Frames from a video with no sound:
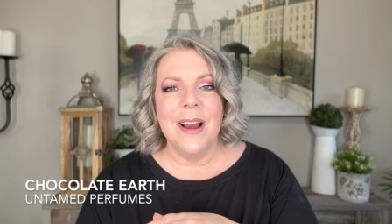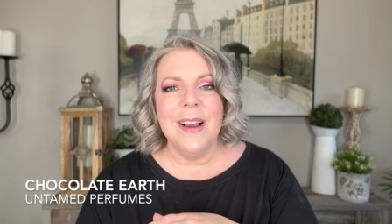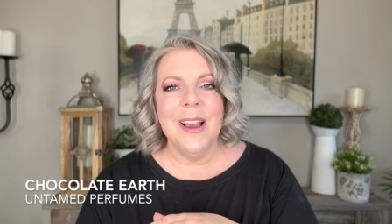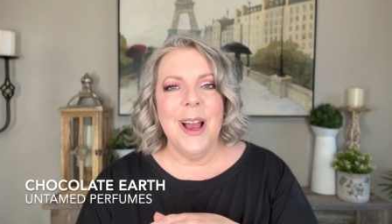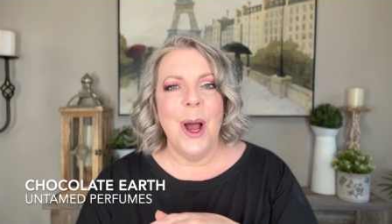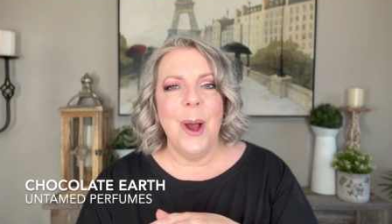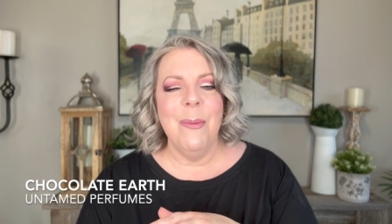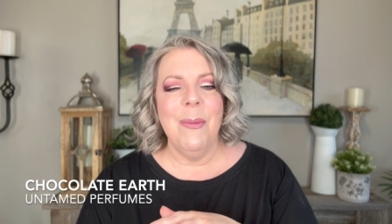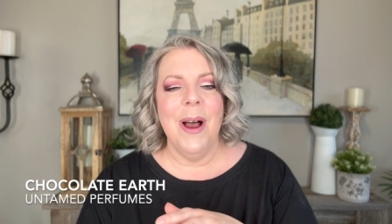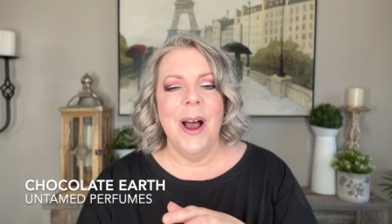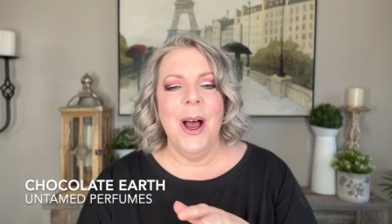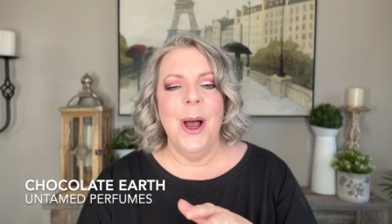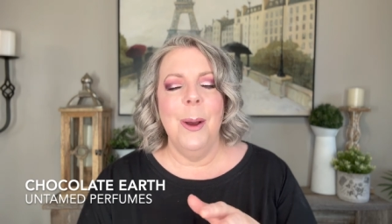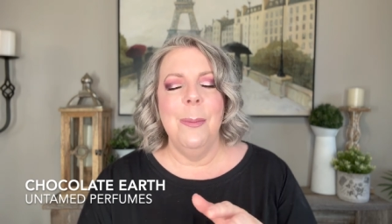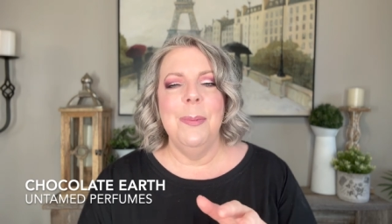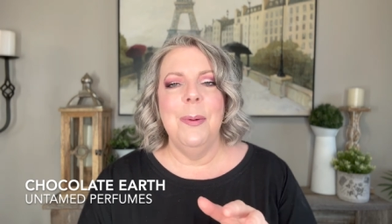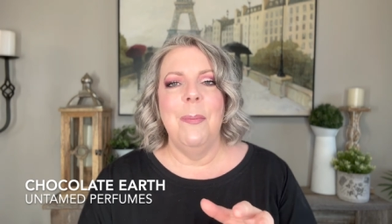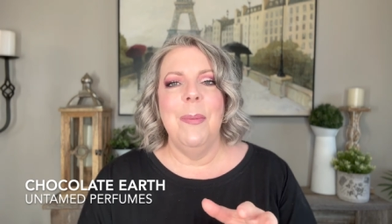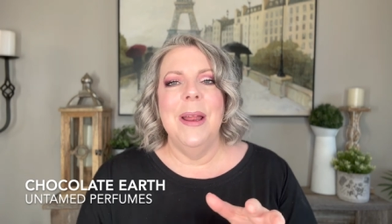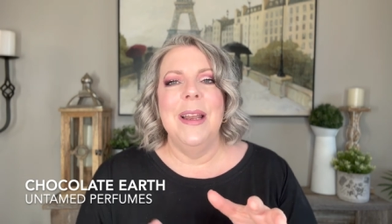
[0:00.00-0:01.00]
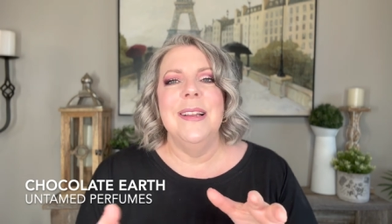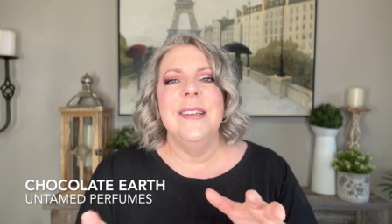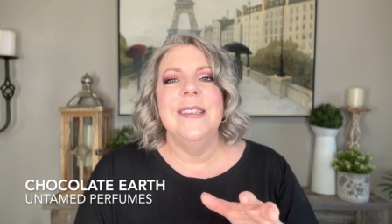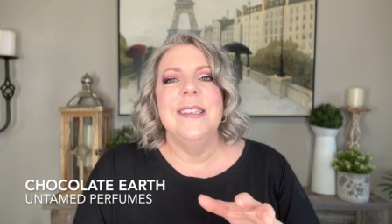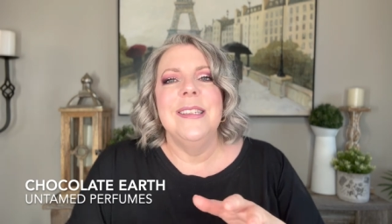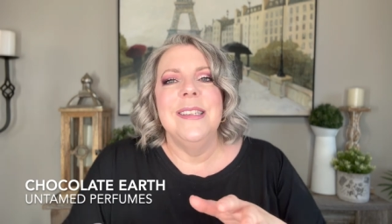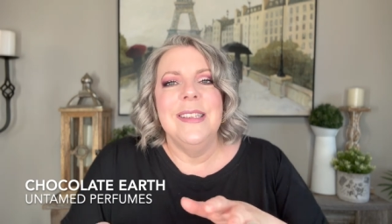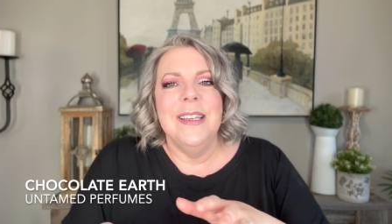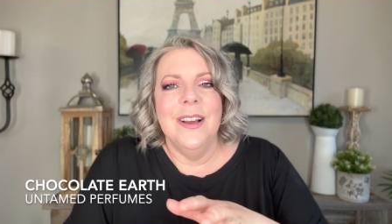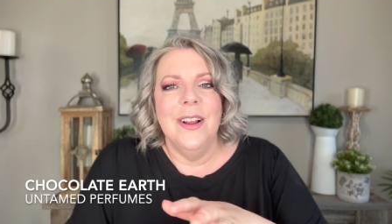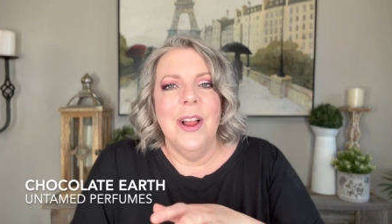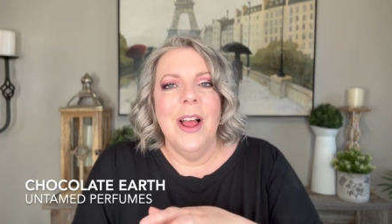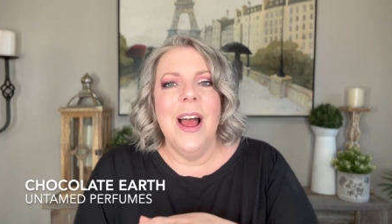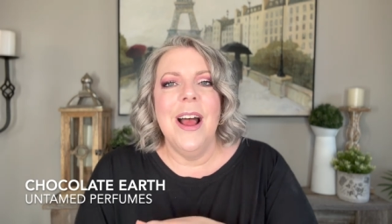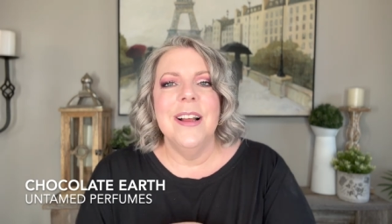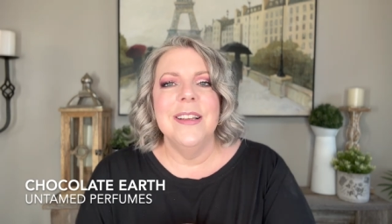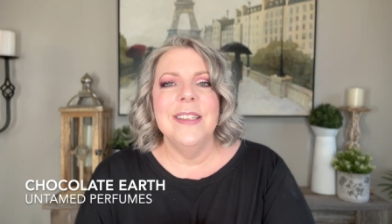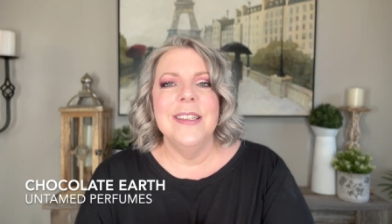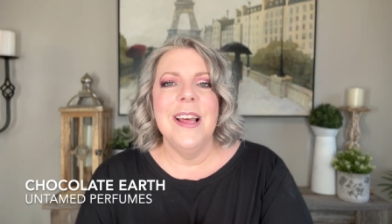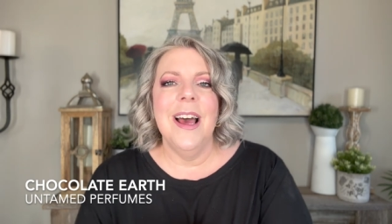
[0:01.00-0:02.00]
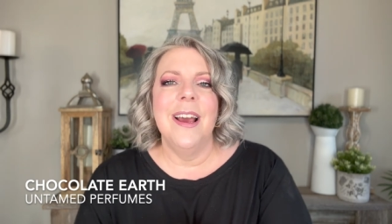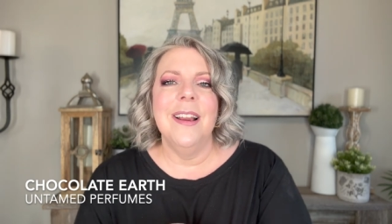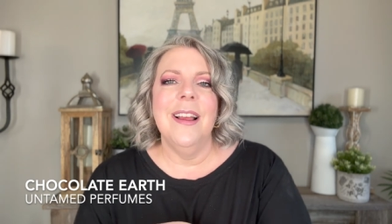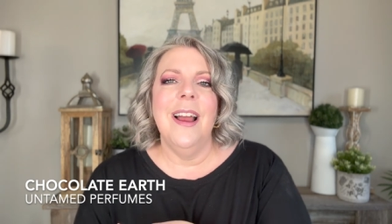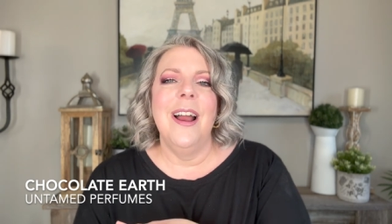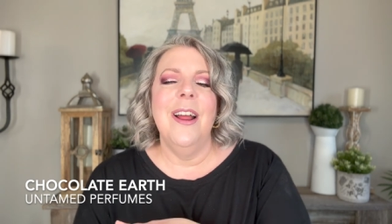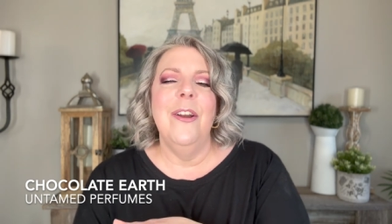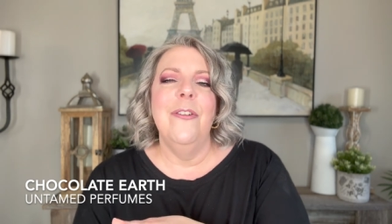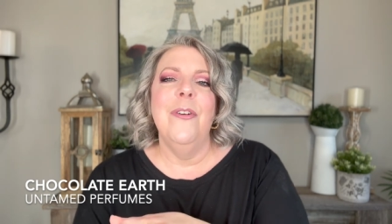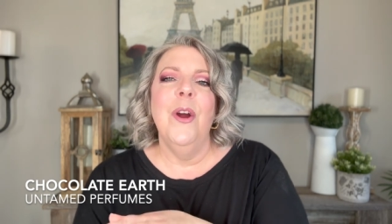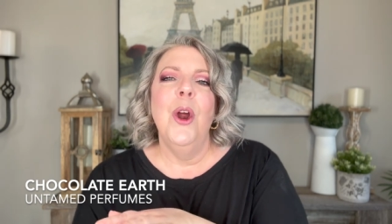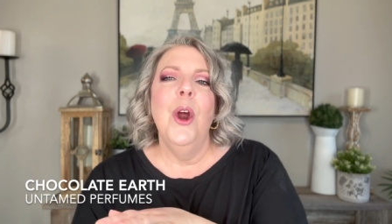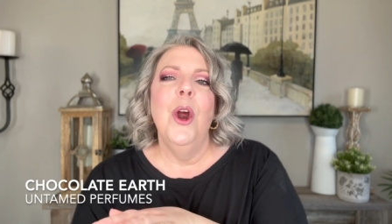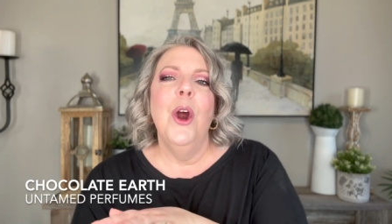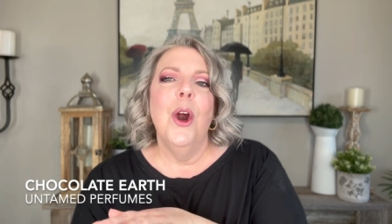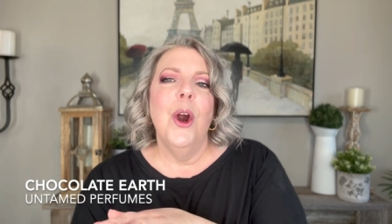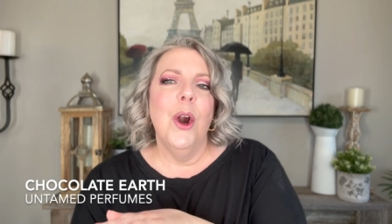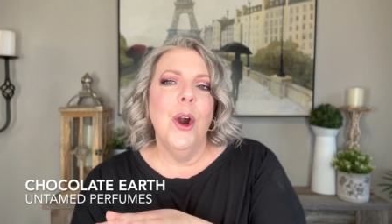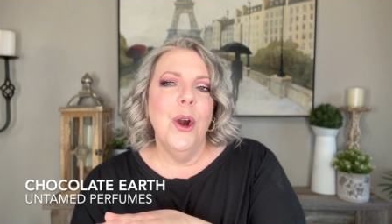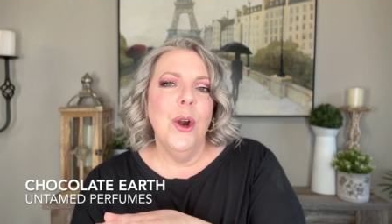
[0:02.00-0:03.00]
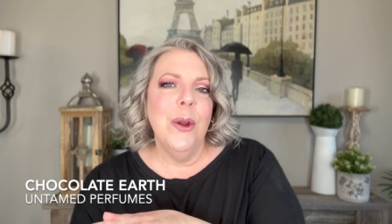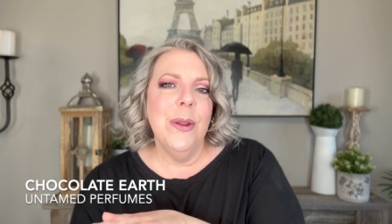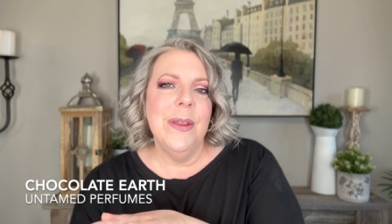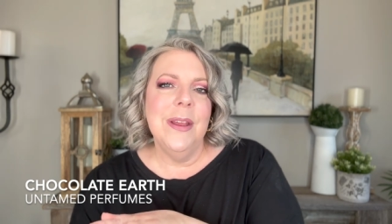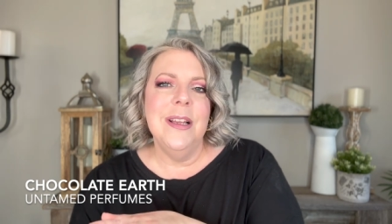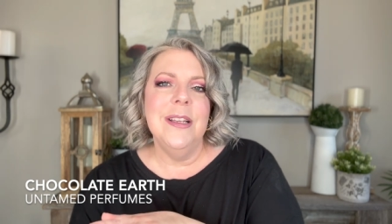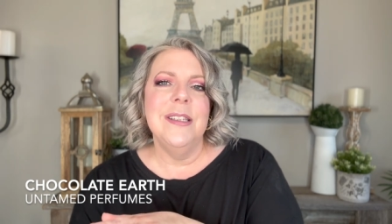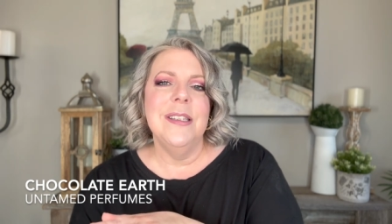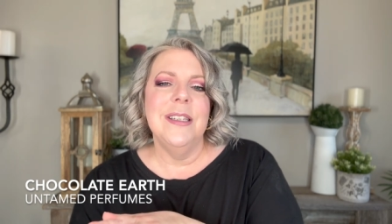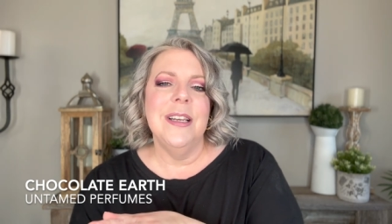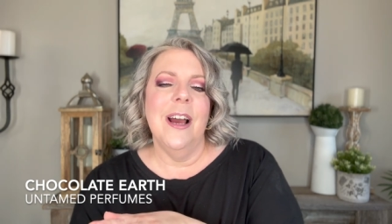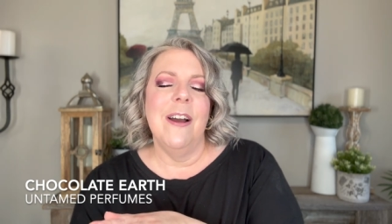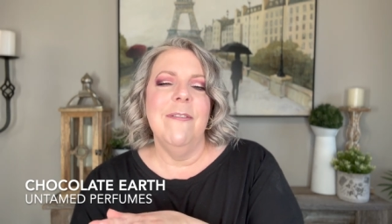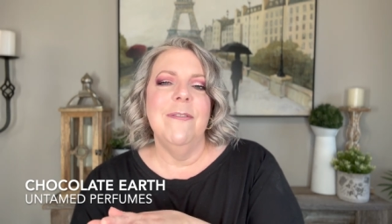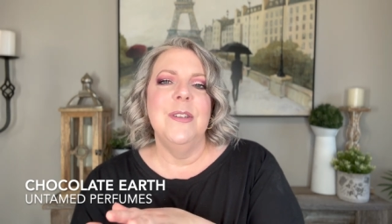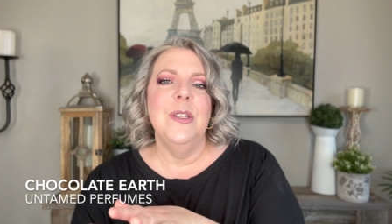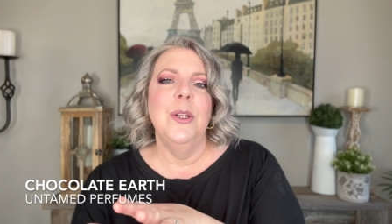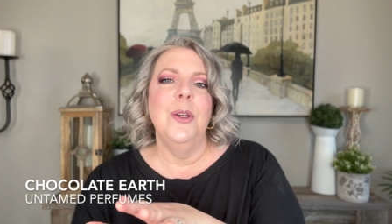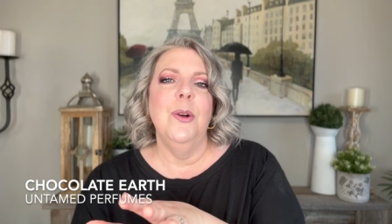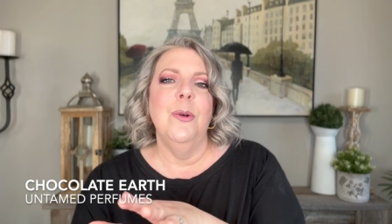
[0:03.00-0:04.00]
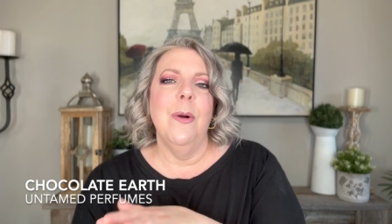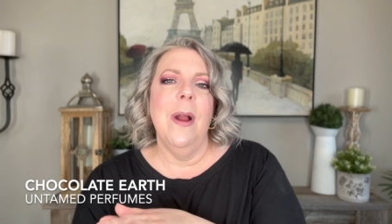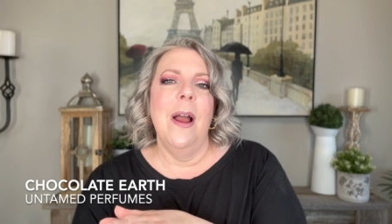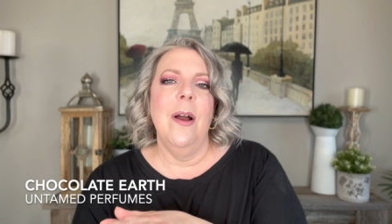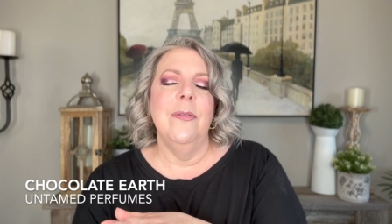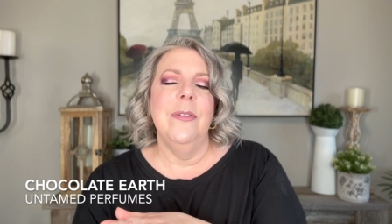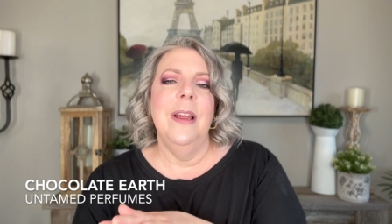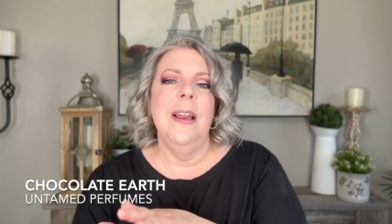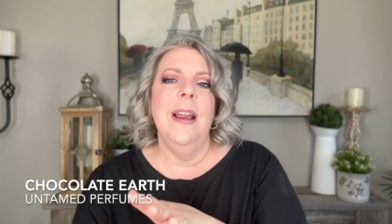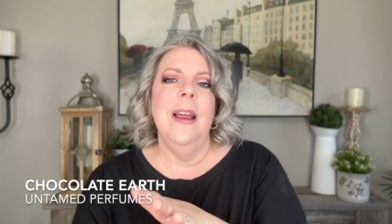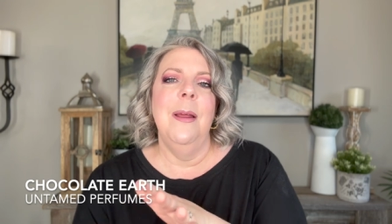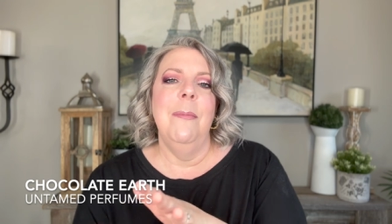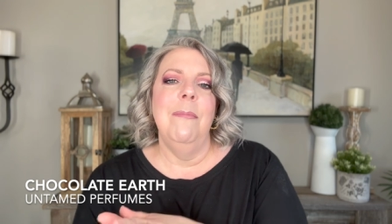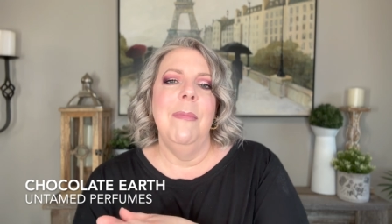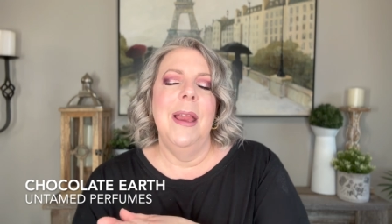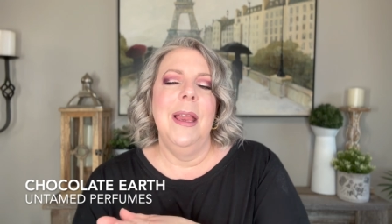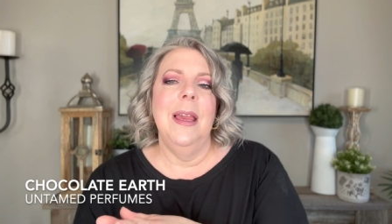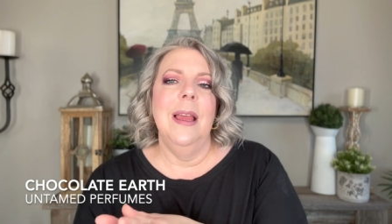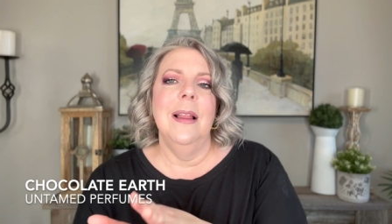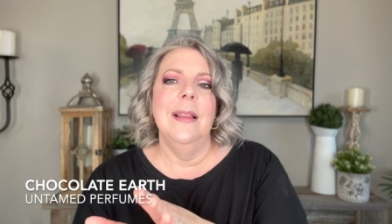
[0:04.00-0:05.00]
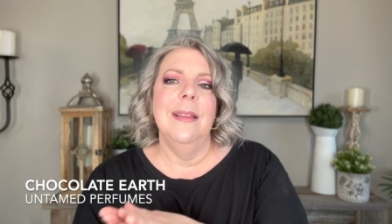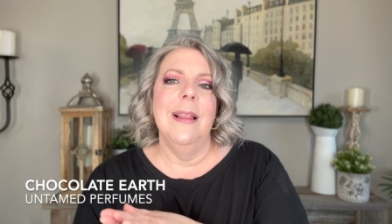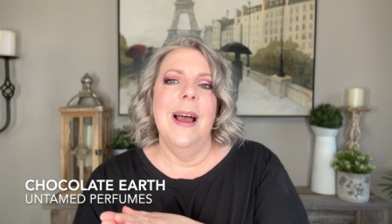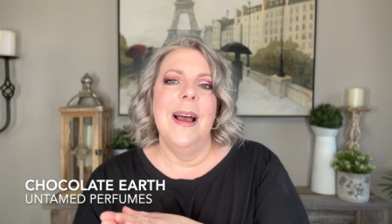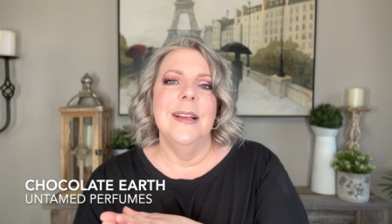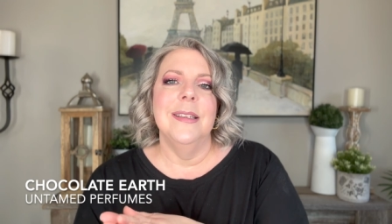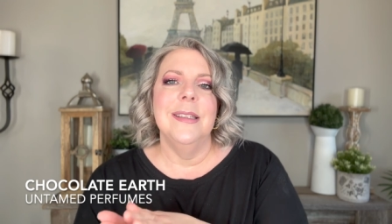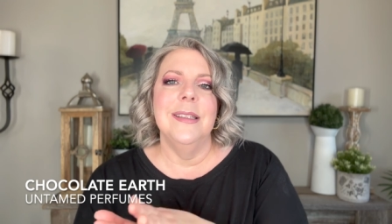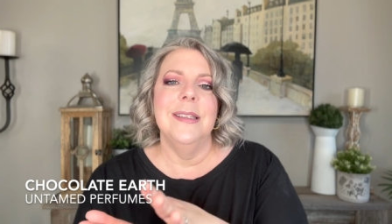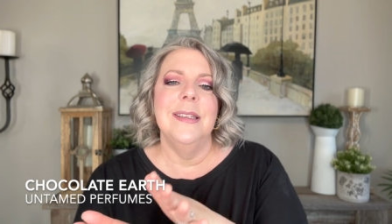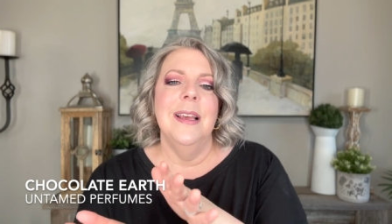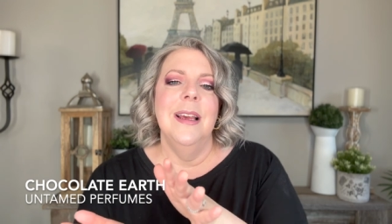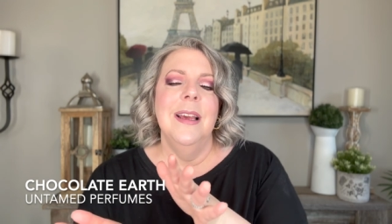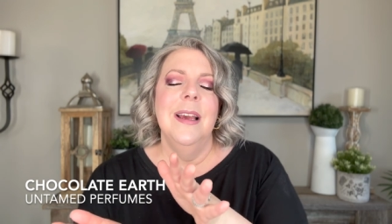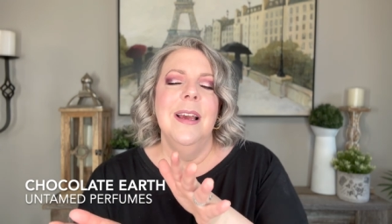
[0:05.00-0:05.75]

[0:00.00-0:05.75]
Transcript: come up, but it still has that kind of earthy stuff to ground it and make it less